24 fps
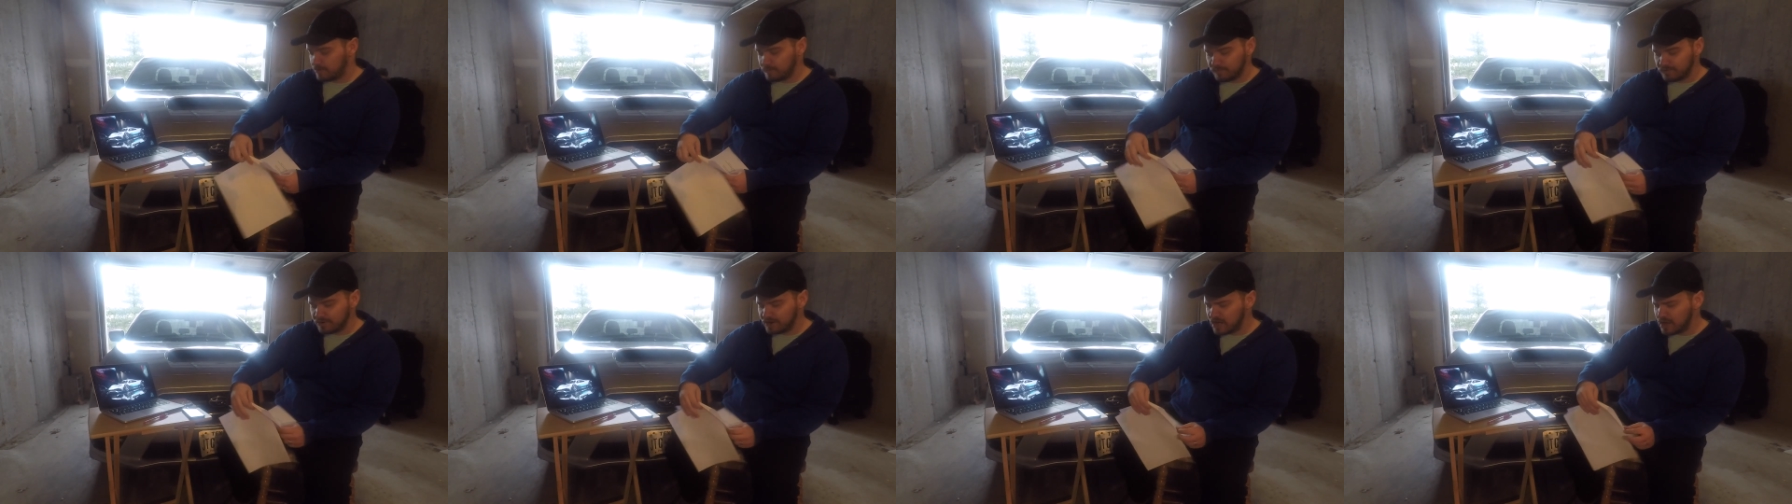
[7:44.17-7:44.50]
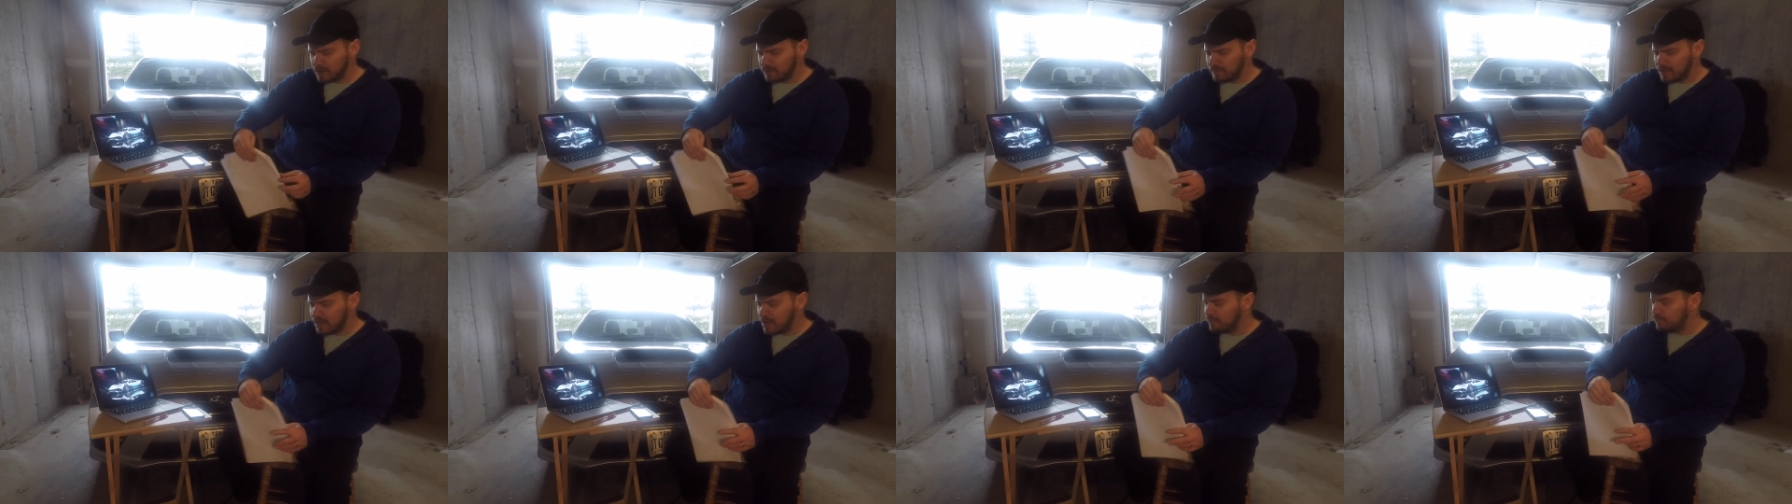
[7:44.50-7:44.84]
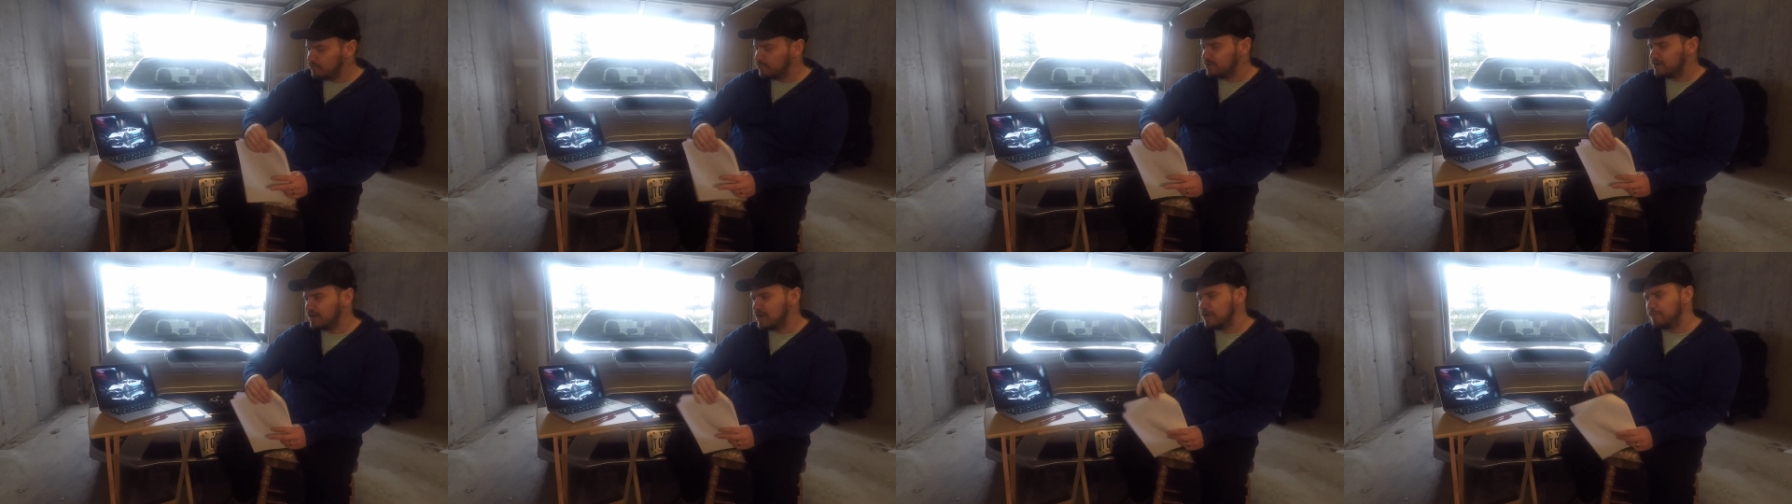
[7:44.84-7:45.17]
wonder how I
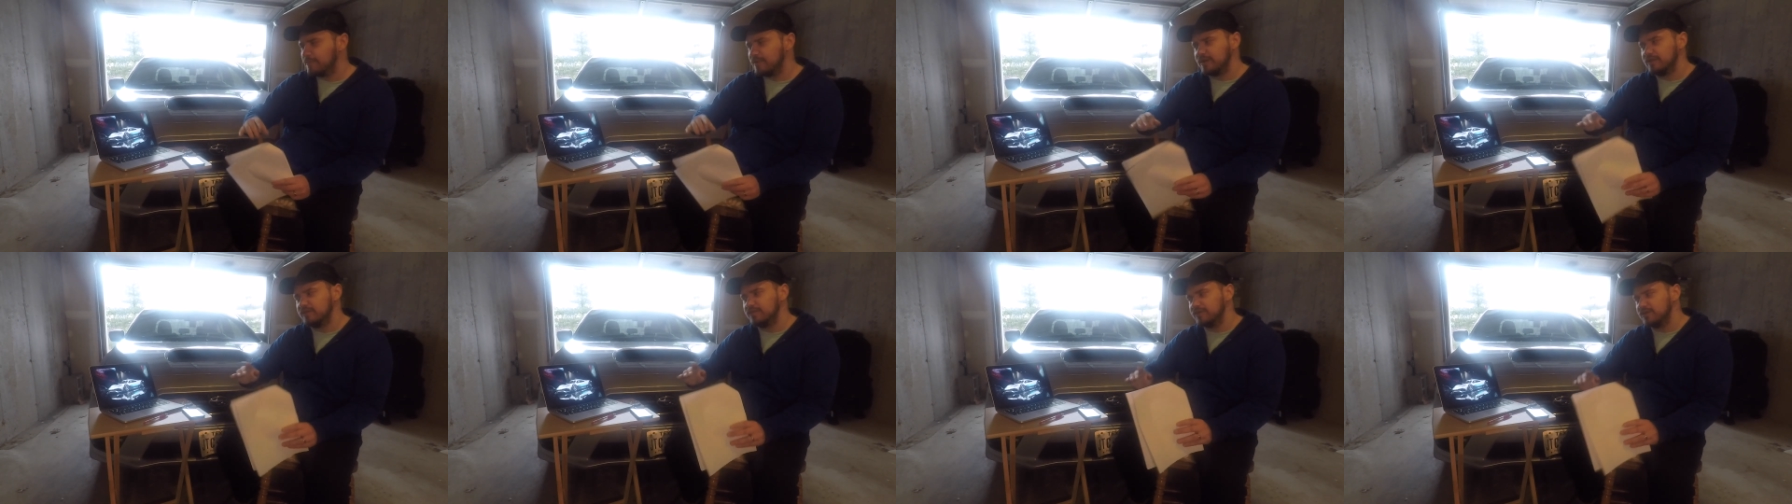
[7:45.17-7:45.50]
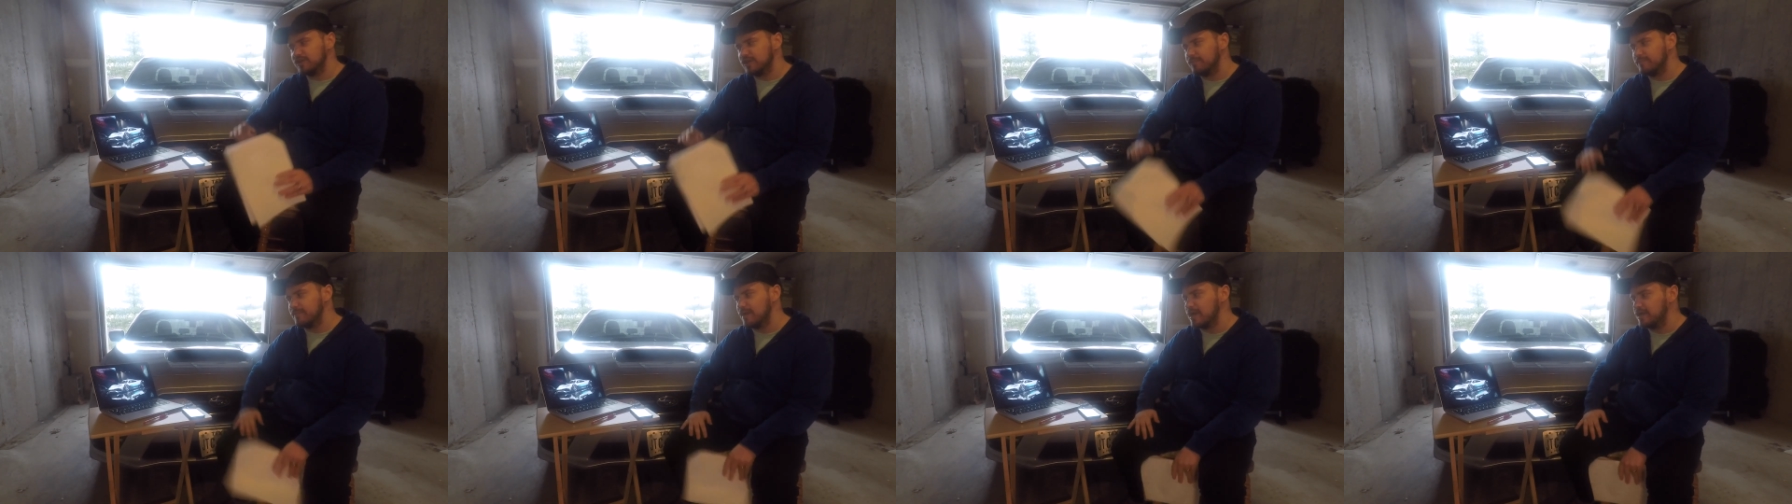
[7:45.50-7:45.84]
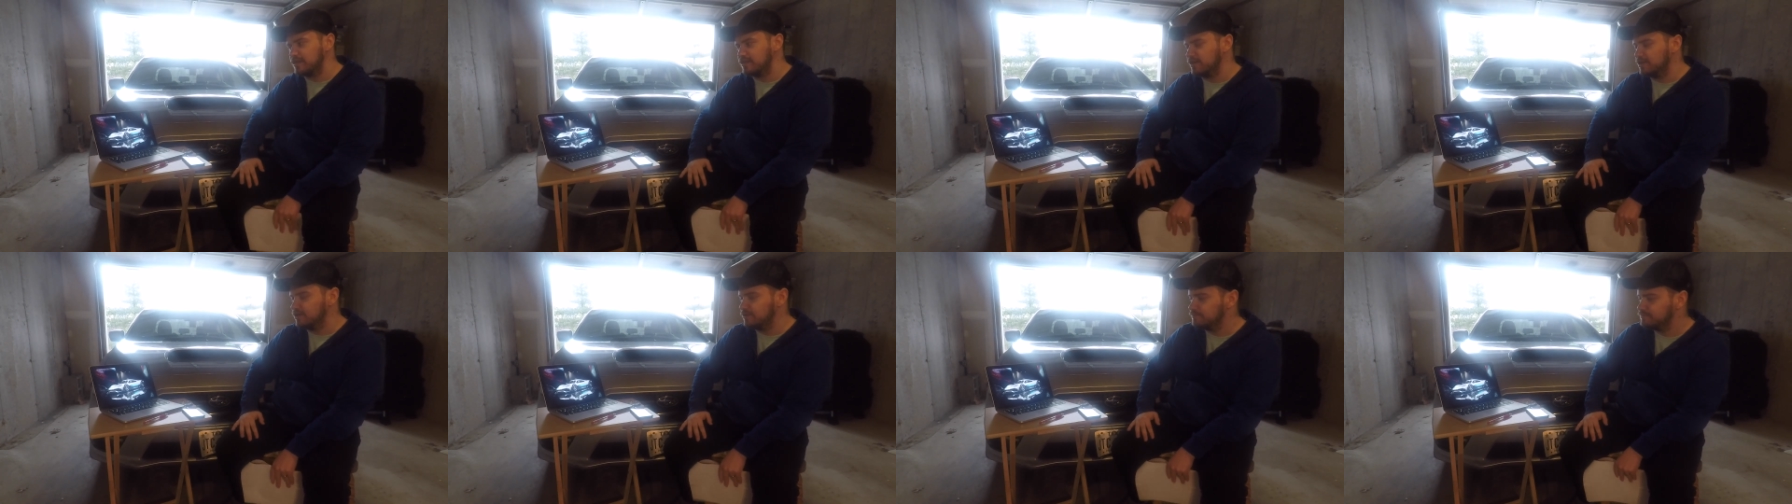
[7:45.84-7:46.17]
wonder how many they're going to
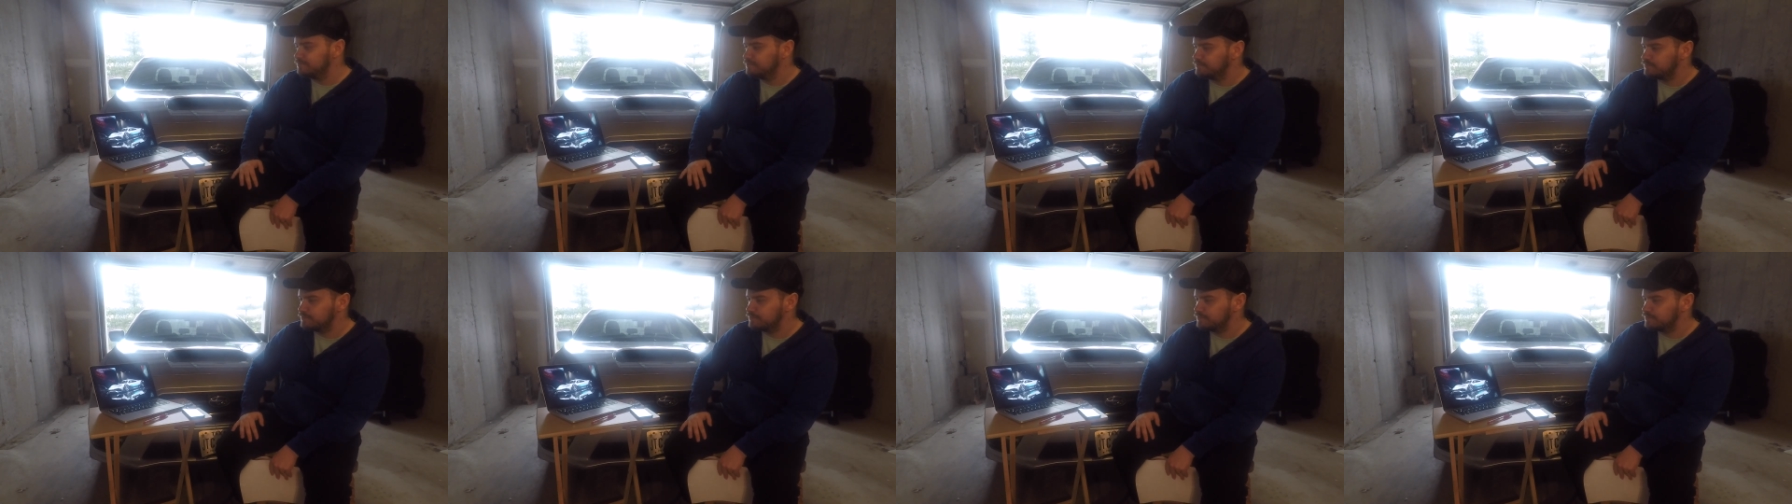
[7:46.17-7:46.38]
make though.